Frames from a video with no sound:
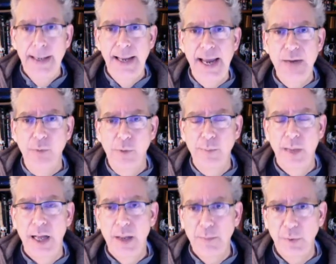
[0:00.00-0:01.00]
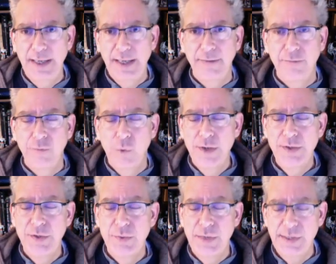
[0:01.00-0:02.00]
A republic, for it
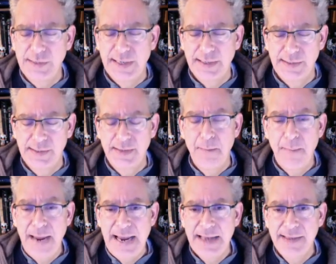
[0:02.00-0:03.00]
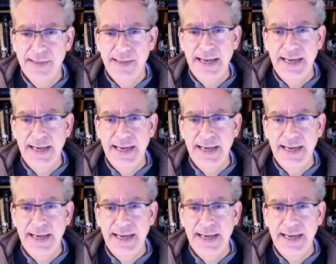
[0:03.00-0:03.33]
to exist, demands that